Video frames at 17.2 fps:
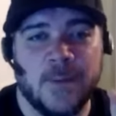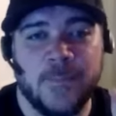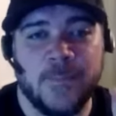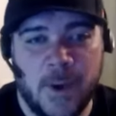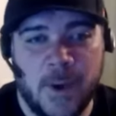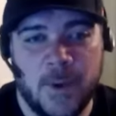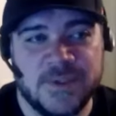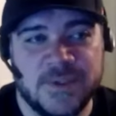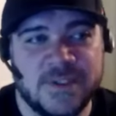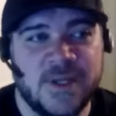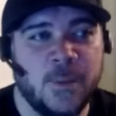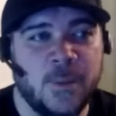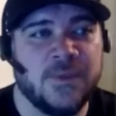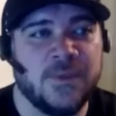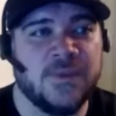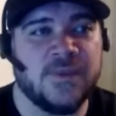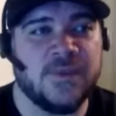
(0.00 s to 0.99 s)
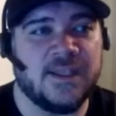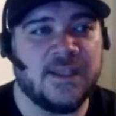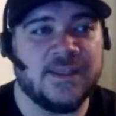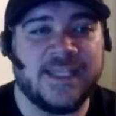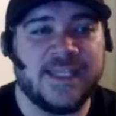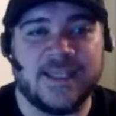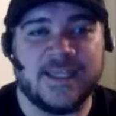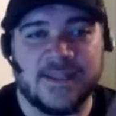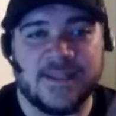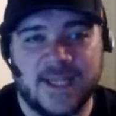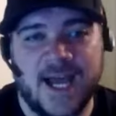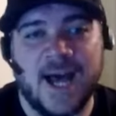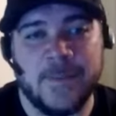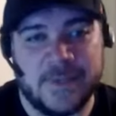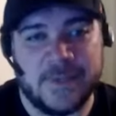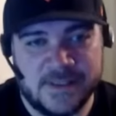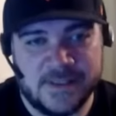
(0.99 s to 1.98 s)
a post with the link in the
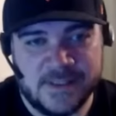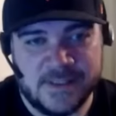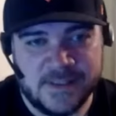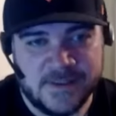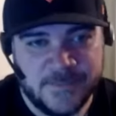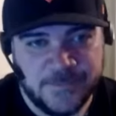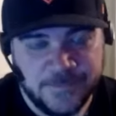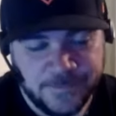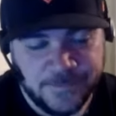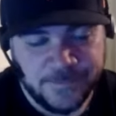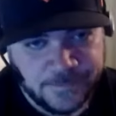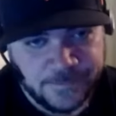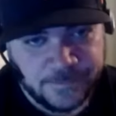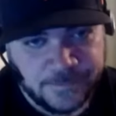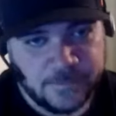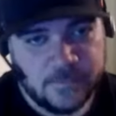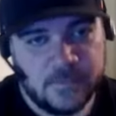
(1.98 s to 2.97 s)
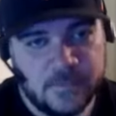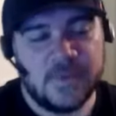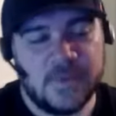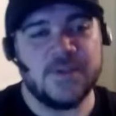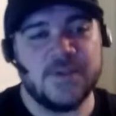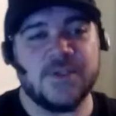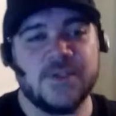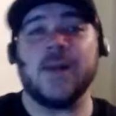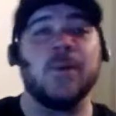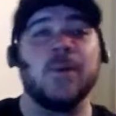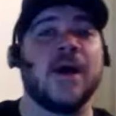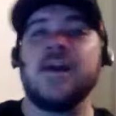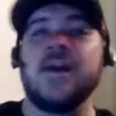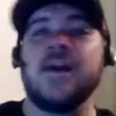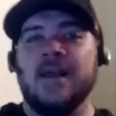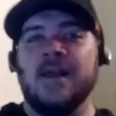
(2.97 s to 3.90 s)
comments. So anyway,